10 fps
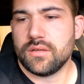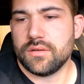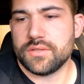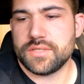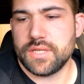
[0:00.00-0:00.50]

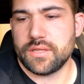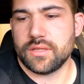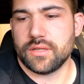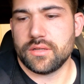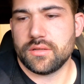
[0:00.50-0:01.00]
I'll set
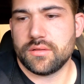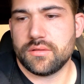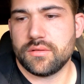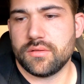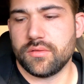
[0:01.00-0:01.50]
the
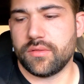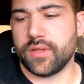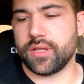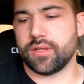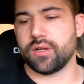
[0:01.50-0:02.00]
whole
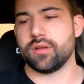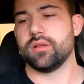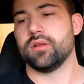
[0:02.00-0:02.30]
thing there.